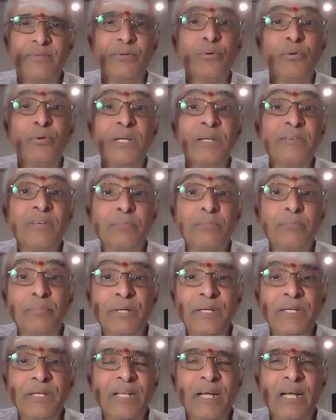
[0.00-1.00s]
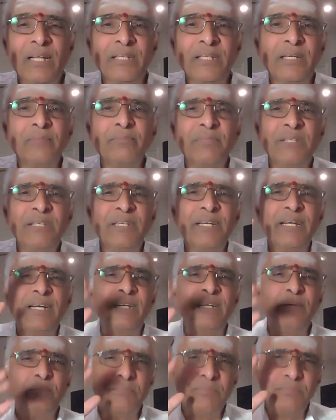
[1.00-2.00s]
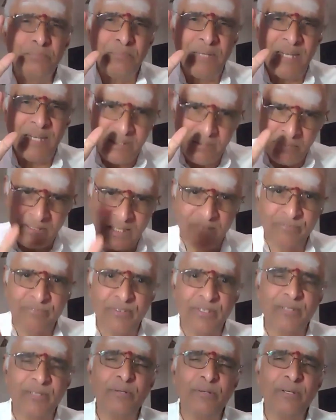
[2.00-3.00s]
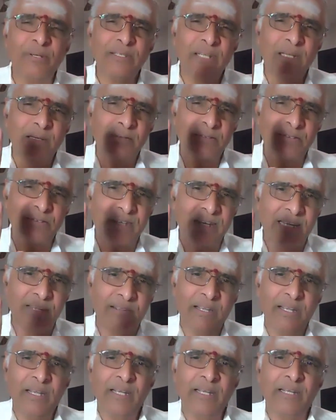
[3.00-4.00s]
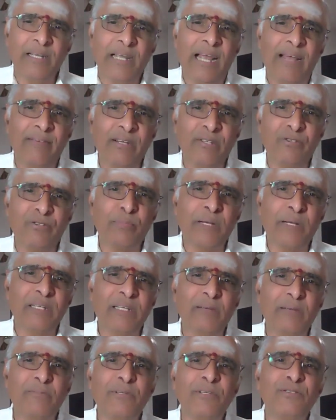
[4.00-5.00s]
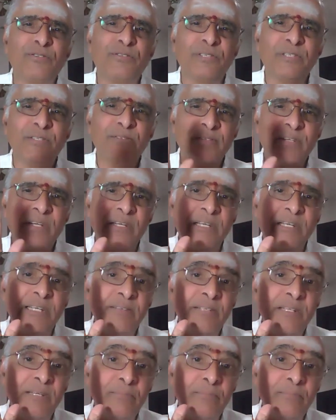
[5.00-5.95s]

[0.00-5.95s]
Don't even breathe on them, indicating make them comfortable and then stay, have a respectable distance and